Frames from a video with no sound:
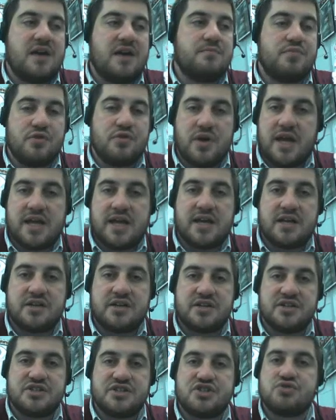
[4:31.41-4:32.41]

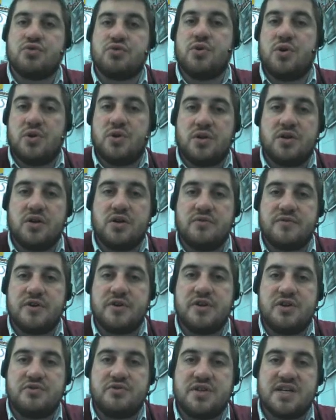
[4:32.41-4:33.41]
hampering and
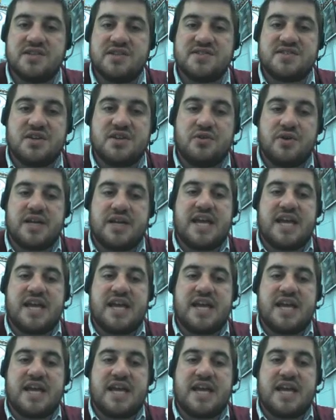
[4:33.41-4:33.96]
control over unions.